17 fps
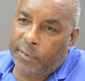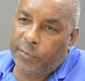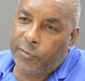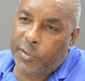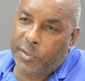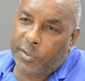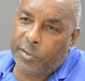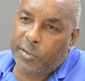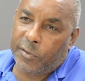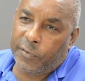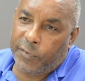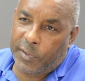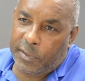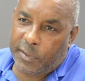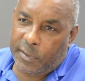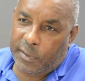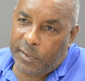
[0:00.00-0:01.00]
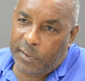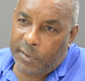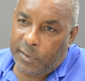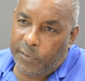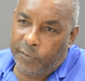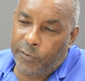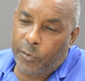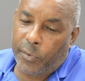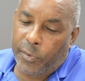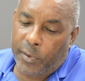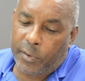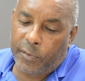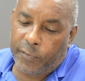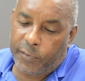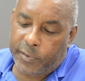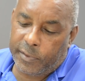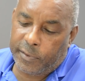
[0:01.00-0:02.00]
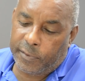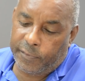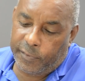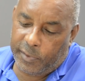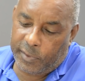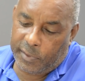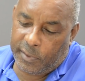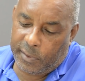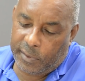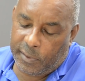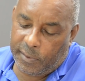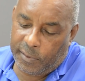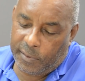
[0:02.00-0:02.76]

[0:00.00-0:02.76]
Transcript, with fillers: visitor's visa, if you are there on a visitor's visa,